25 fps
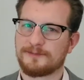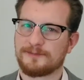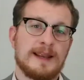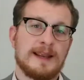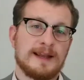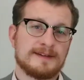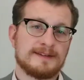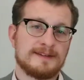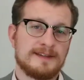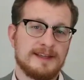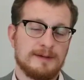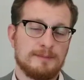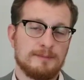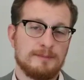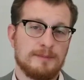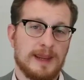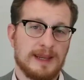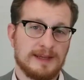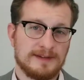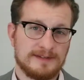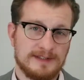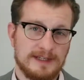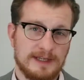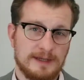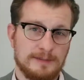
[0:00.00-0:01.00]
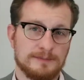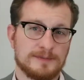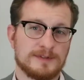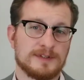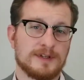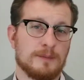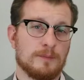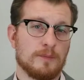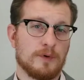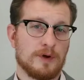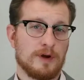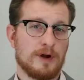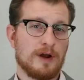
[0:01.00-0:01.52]
Next tip may seem
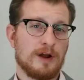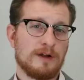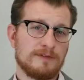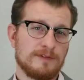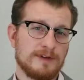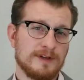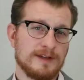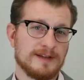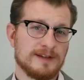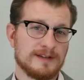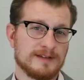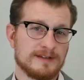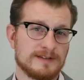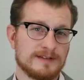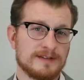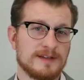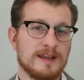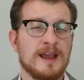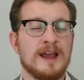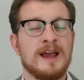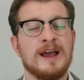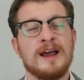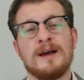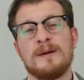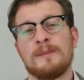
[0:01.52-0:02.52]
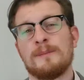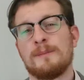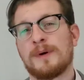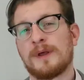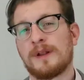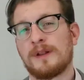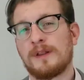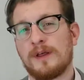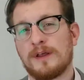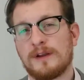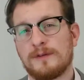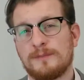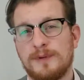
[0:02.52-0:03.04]
somewhat obvious, but
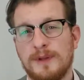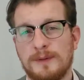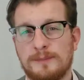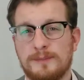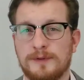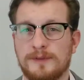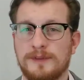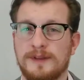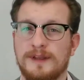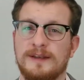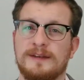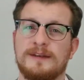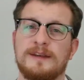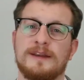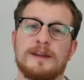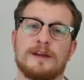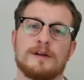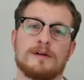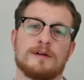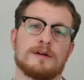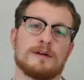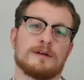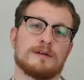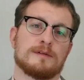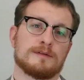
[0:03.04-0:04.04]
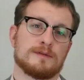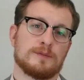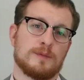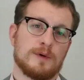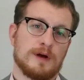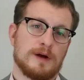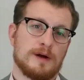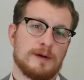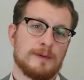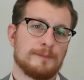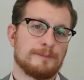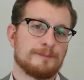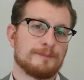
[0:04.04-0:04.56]
a lot of people need to hear it as
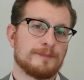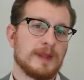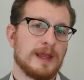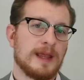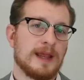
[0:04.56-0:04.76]
well.